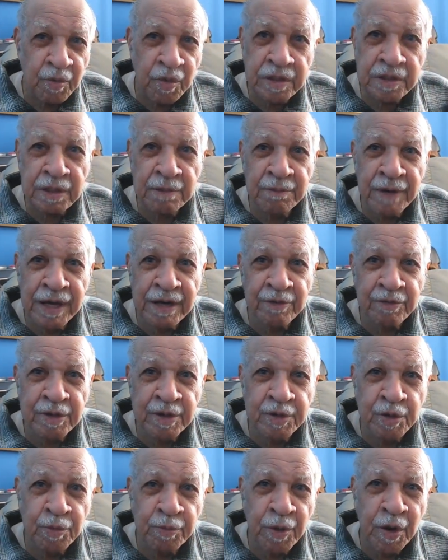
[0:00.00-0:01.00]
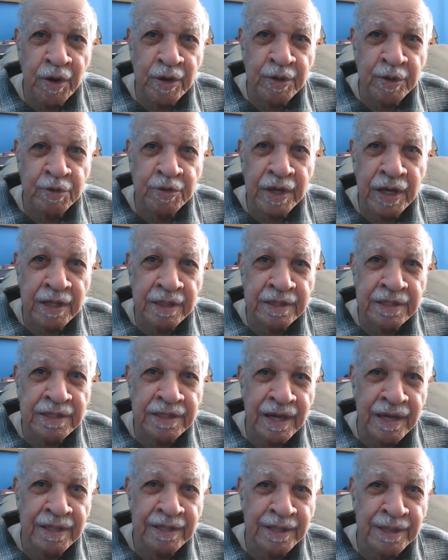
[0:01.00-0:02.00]
"What's the matter with you, boy? You can't say
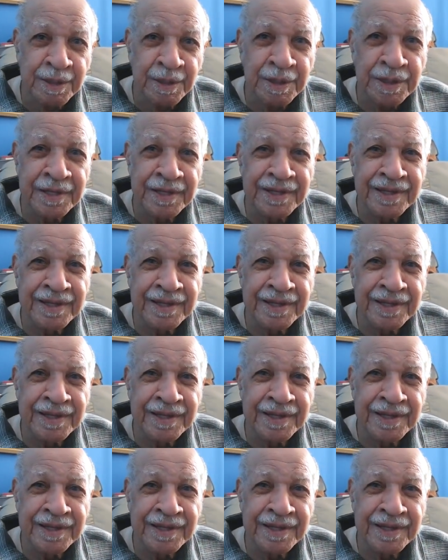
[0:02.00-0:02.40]
yes, sir."